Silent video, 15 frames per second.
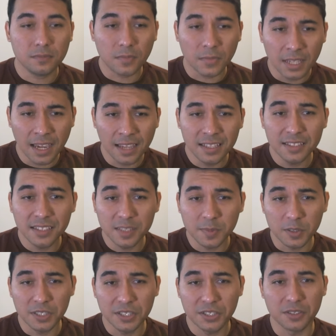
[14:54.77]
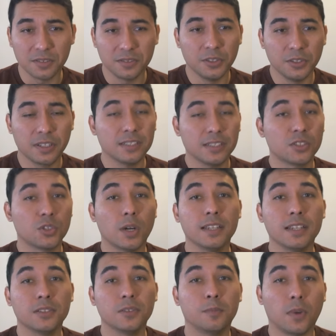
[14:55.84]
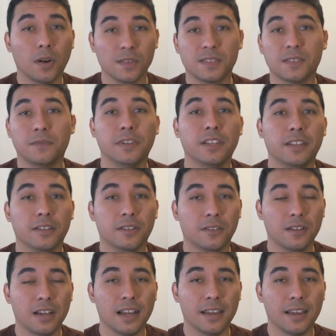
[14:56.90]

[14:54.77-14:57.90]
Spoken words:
And in this position, you can try to pause the video